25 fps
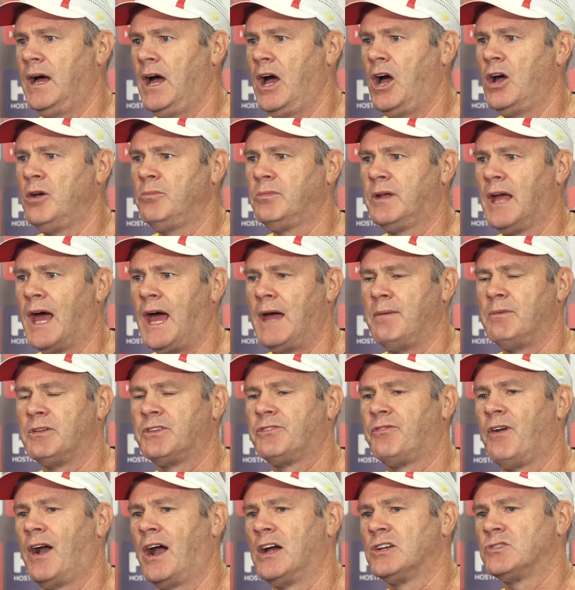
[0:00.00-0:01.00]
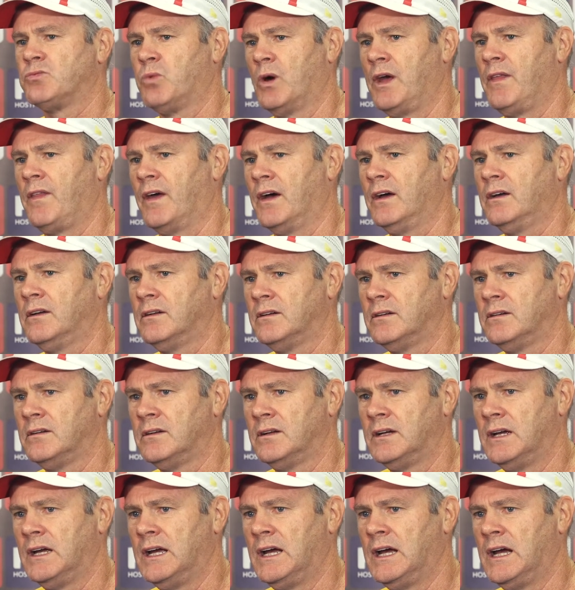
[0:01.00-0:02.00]
Home game as far as weather.
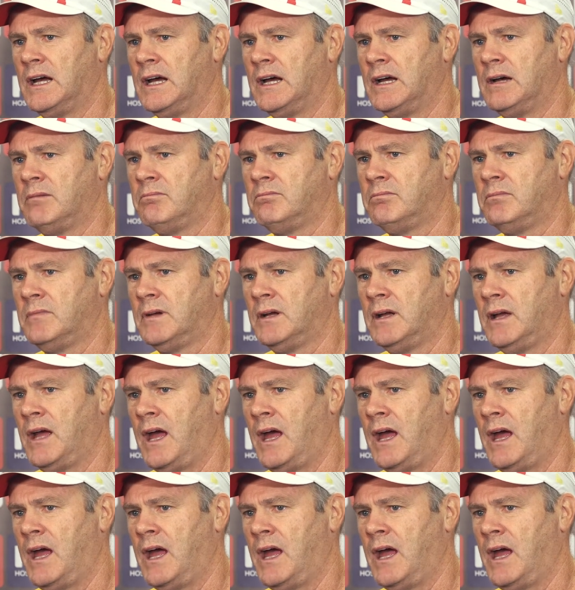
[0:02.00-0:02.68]
And